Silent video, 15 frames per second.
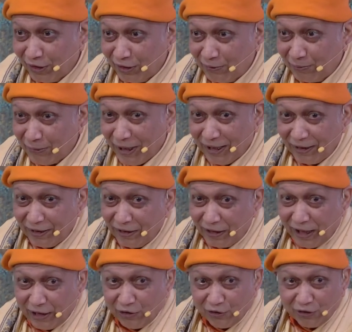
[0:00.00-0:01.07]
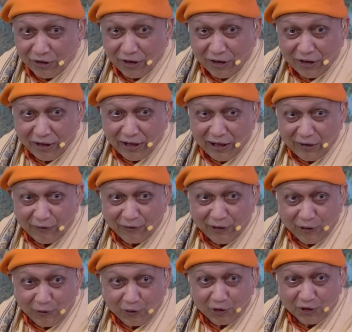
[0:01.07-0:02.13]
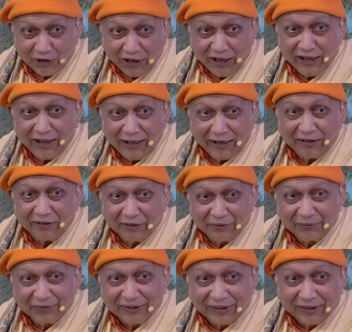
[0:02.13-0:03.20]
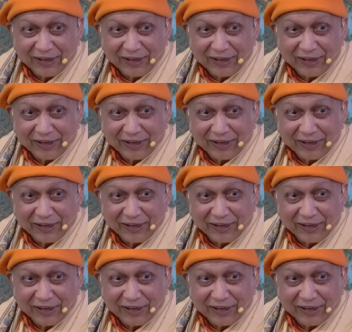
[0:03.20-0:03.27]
so this man naturally elephant was gaining